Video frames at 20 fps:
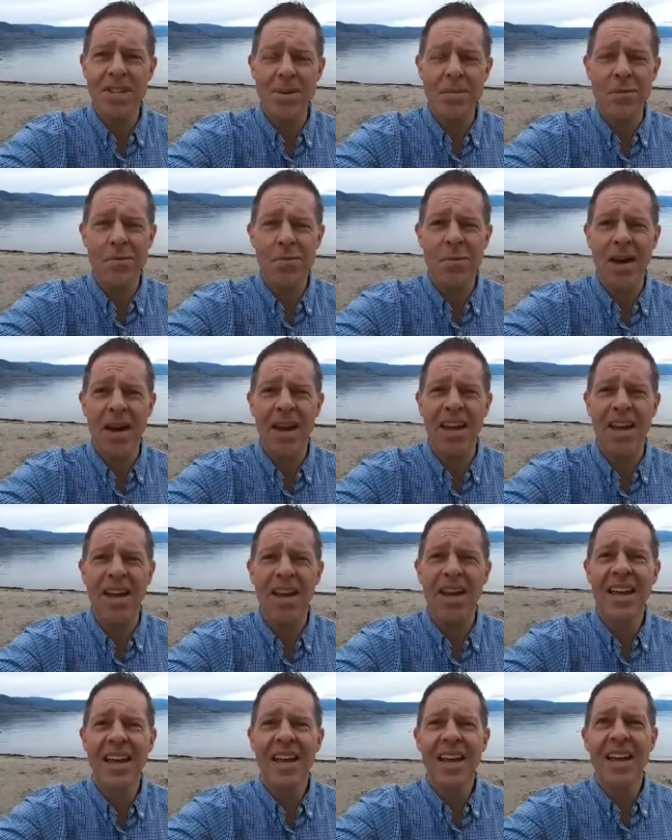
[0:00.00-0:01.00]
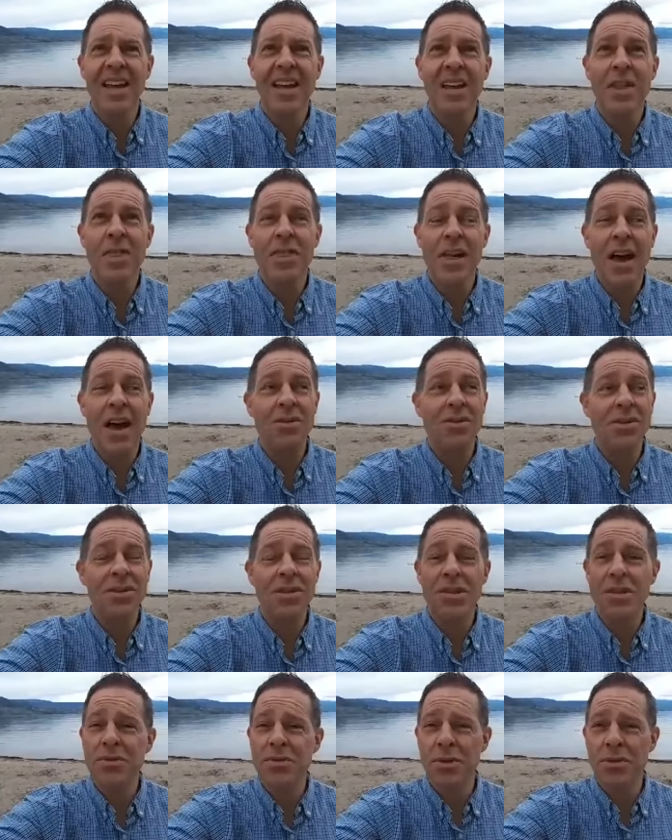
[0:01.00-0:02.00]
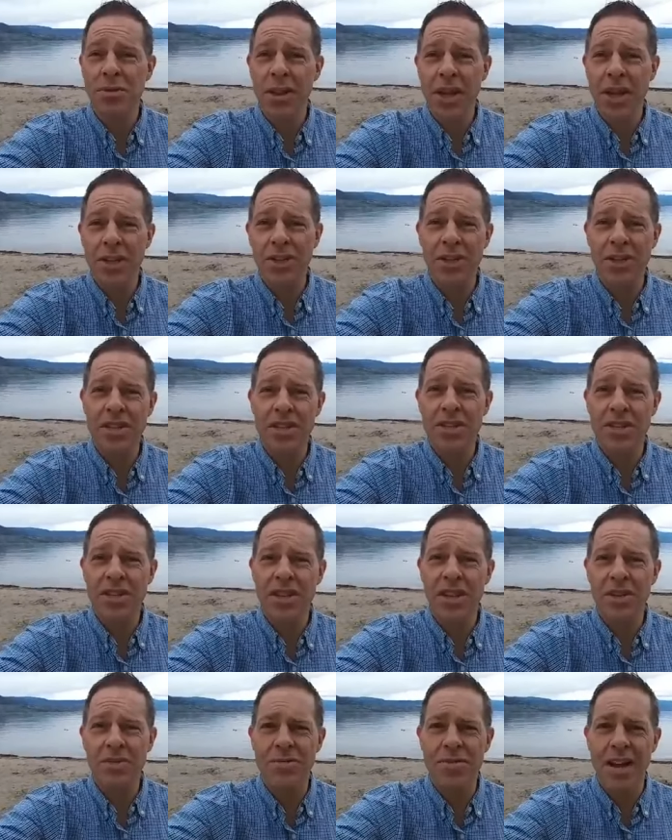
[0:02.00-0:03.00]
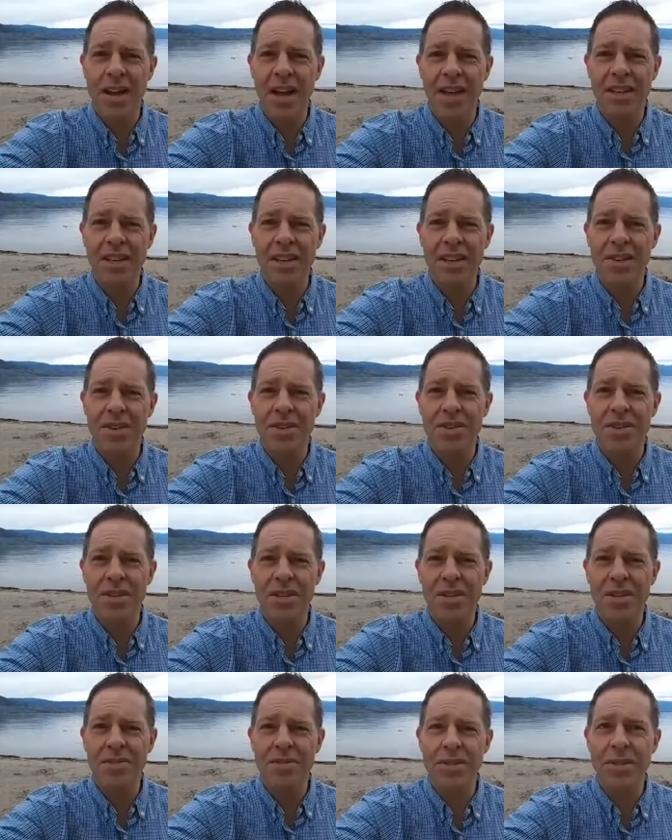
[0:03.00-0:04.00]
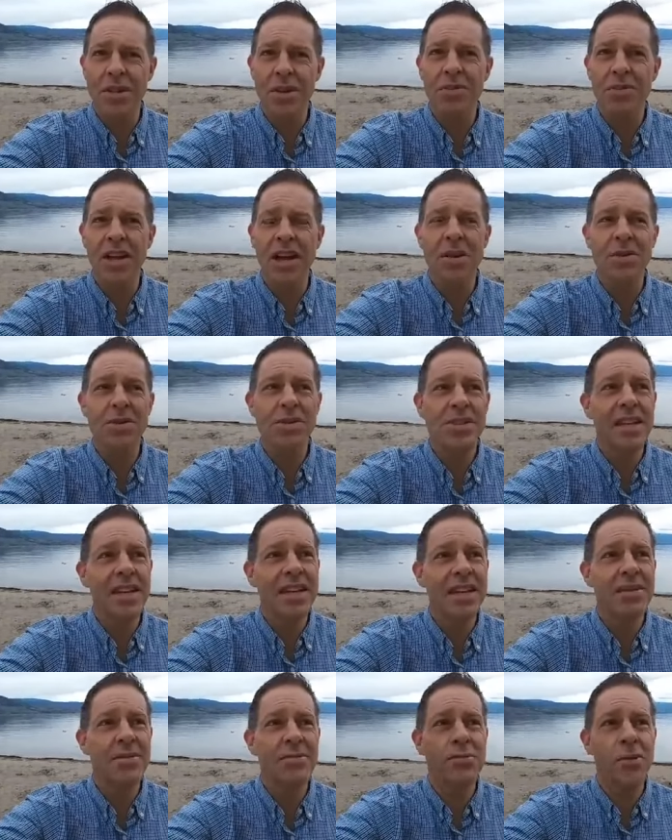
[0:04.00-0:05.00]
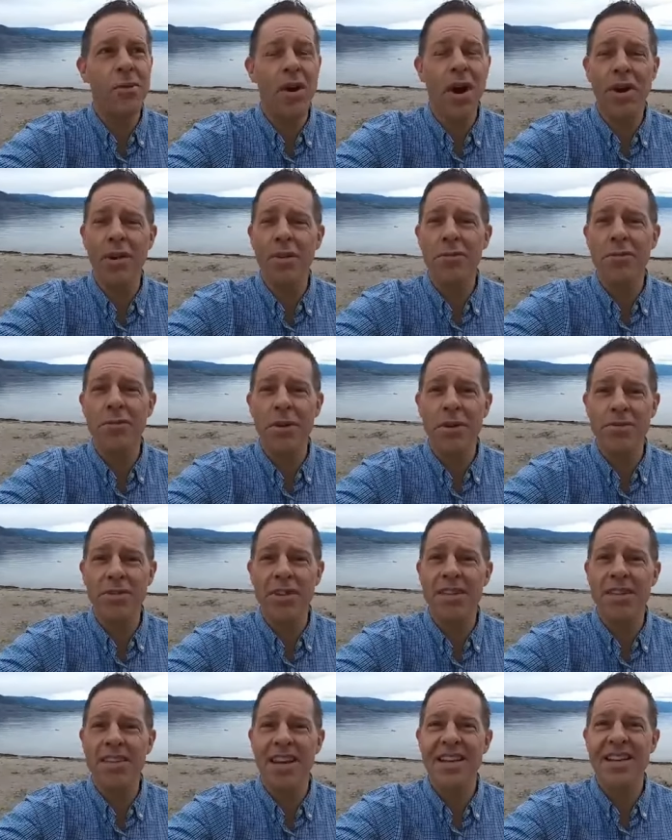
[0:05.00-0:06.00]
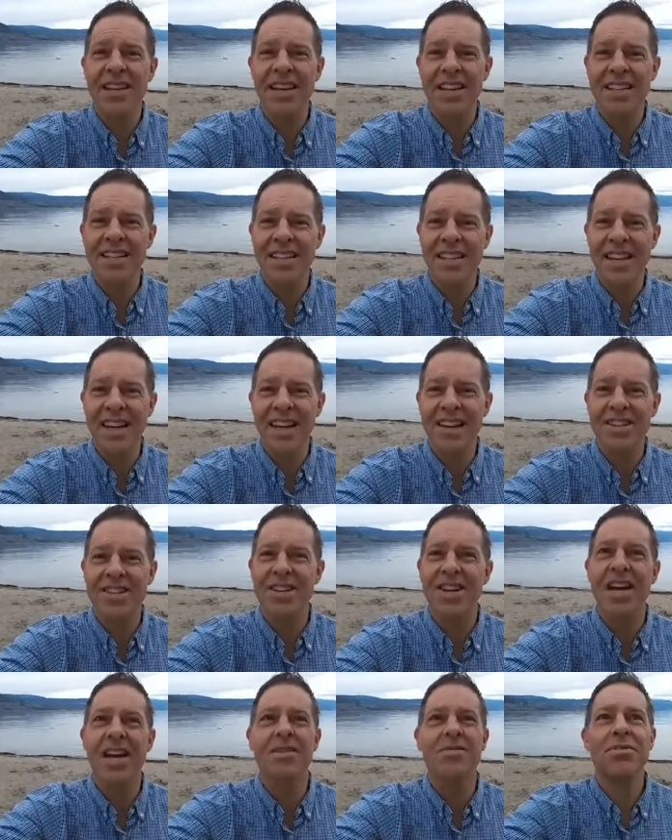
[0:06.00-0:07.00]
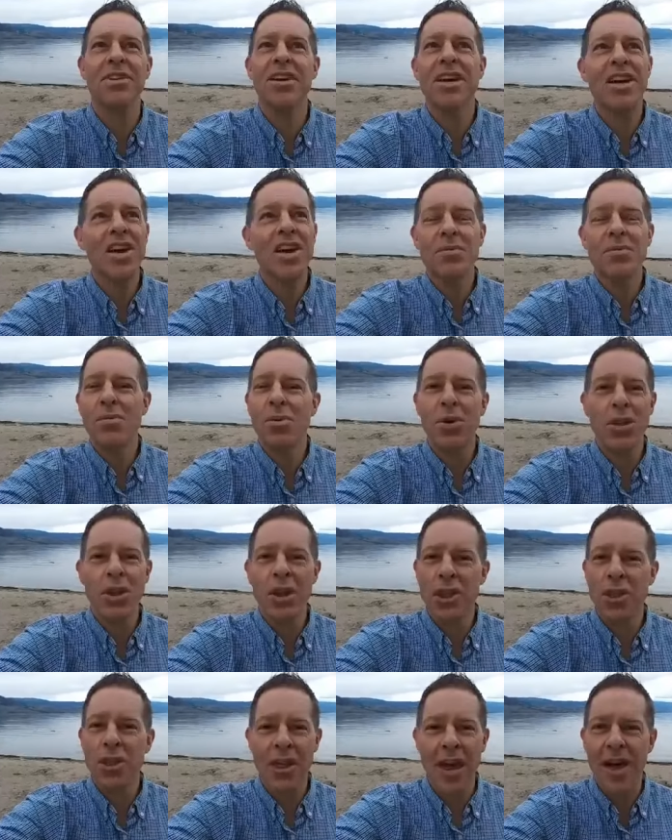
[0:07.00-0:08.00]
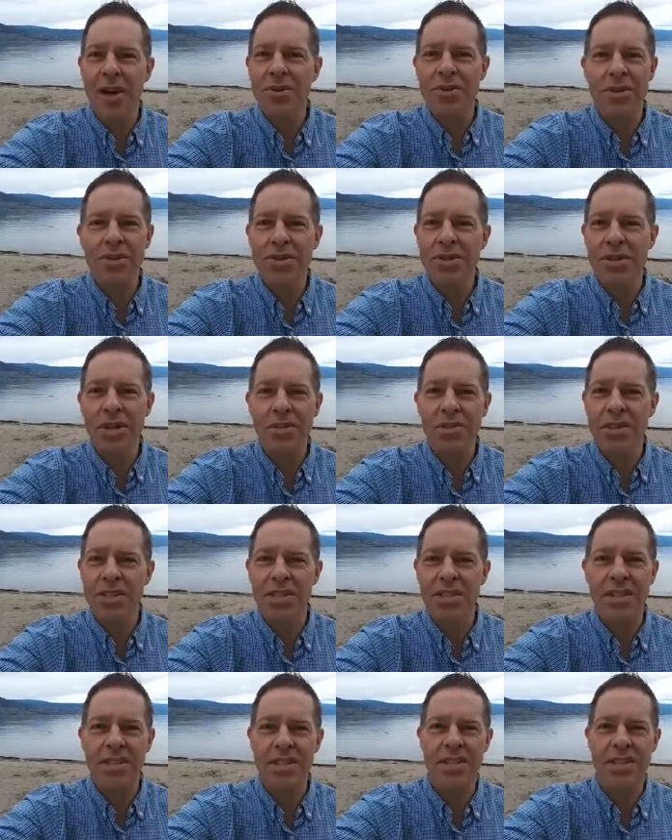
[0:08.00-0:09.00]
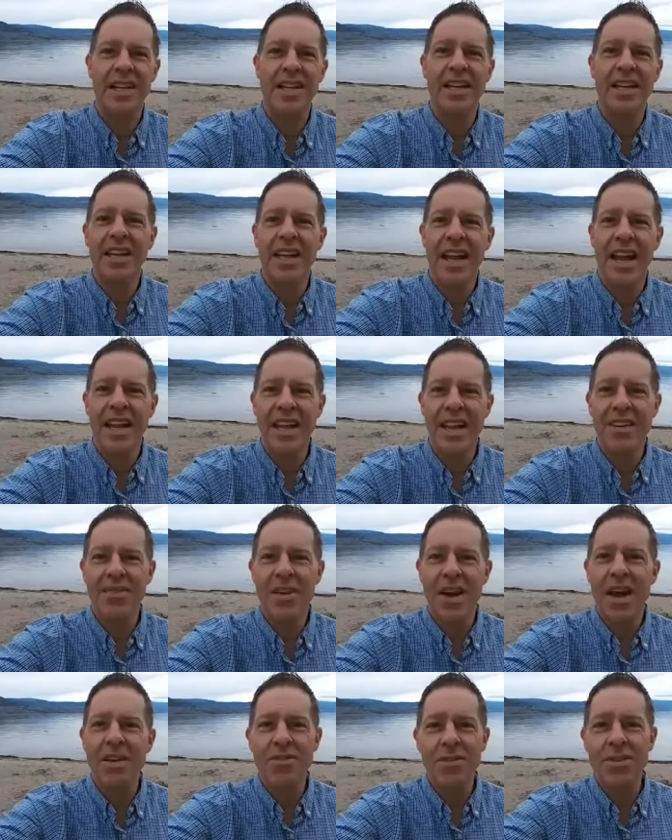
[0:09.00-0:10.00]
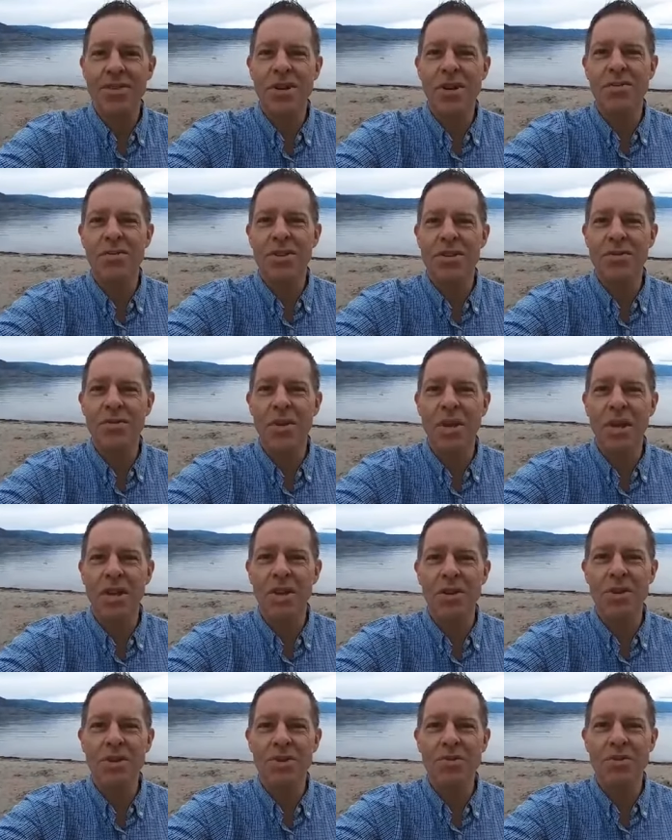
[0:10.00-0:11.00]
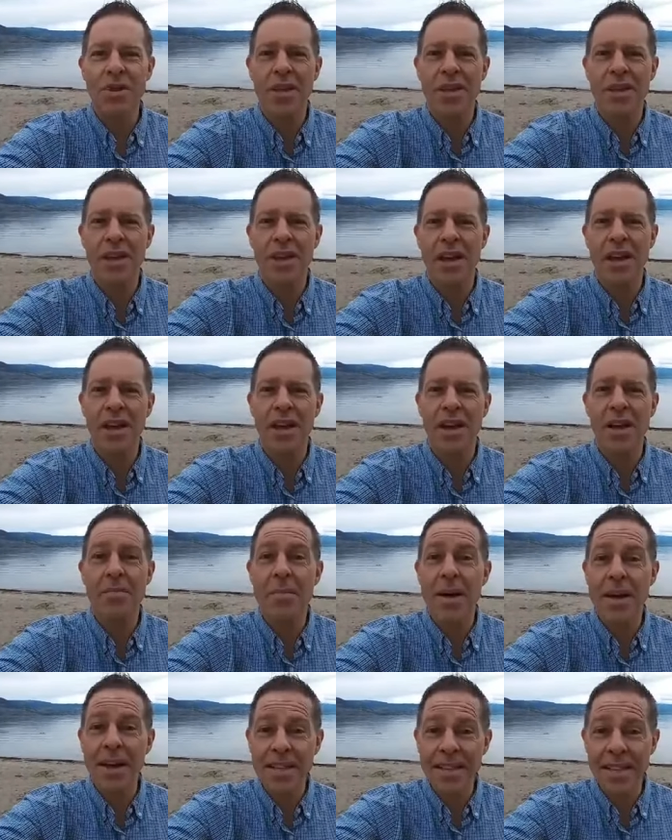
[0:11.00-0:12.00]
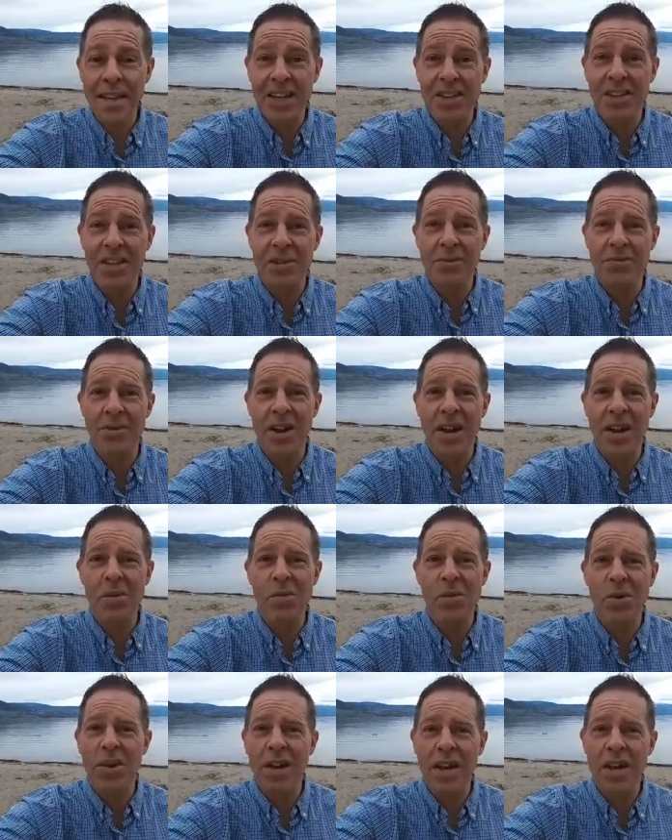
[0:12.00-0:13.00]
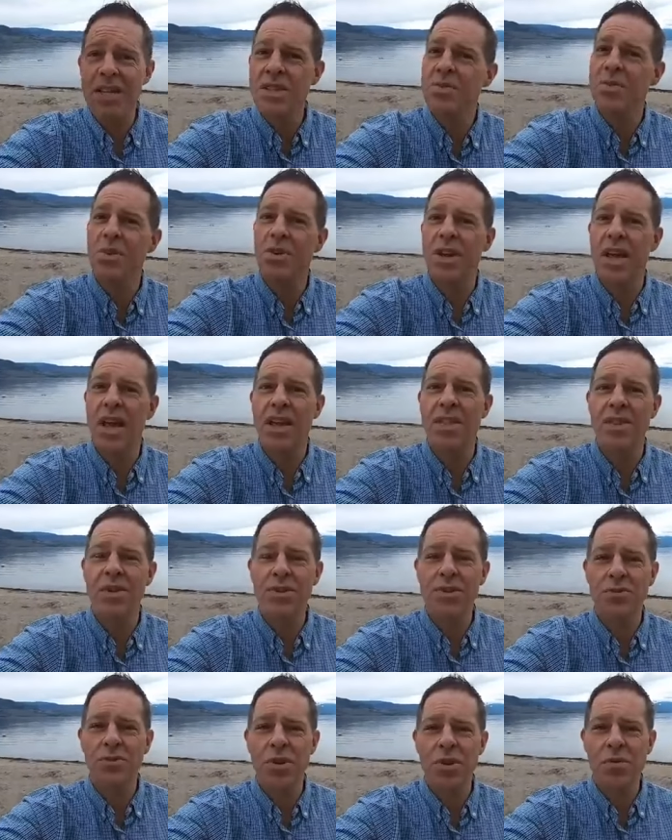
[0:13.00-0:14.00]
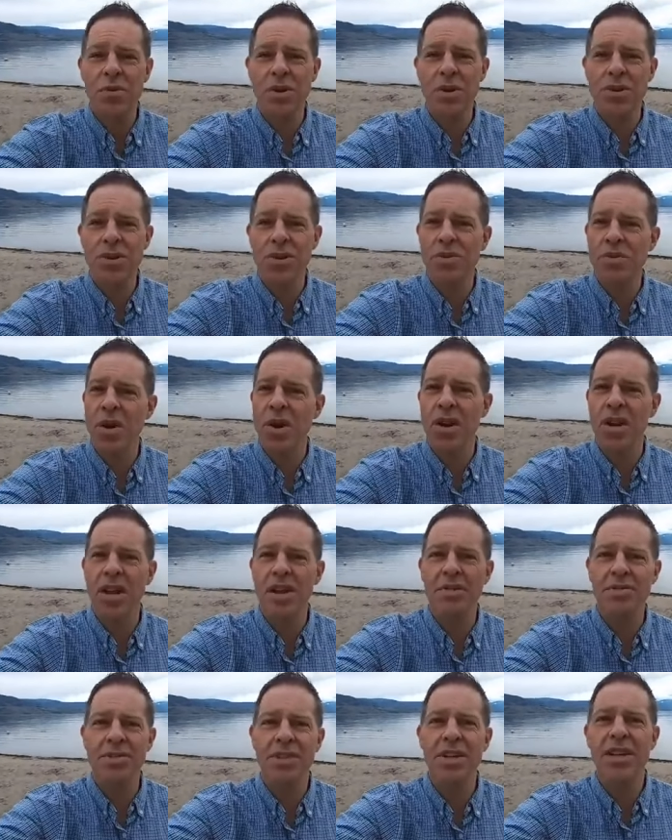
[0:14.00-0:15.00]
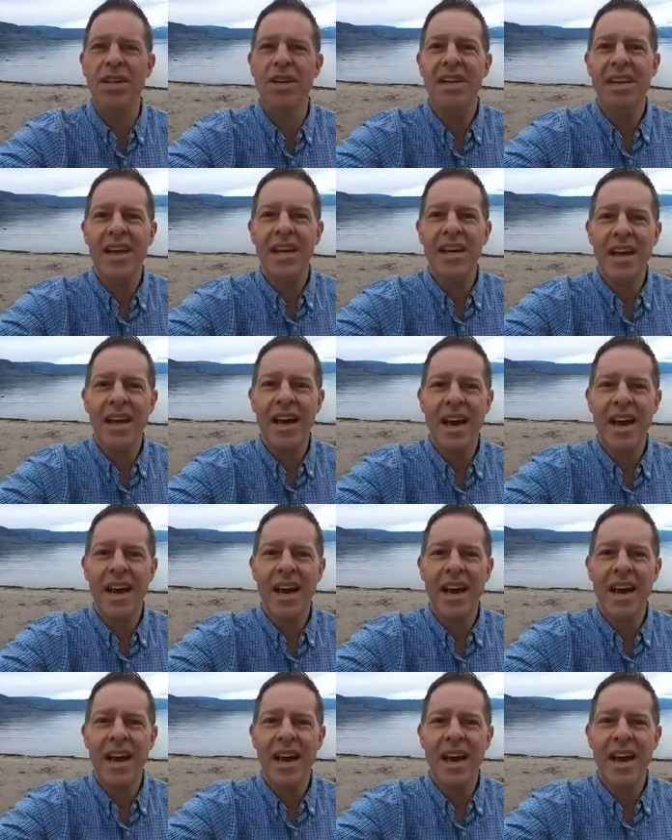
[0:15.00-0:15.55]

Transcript: just some of my thousands of reflections of nine years of serving. I was thinking 450 Sundays at KGF, more than a thousand services. And every service we close with uh, a benediction, final word, his word, and those three words, you are loved.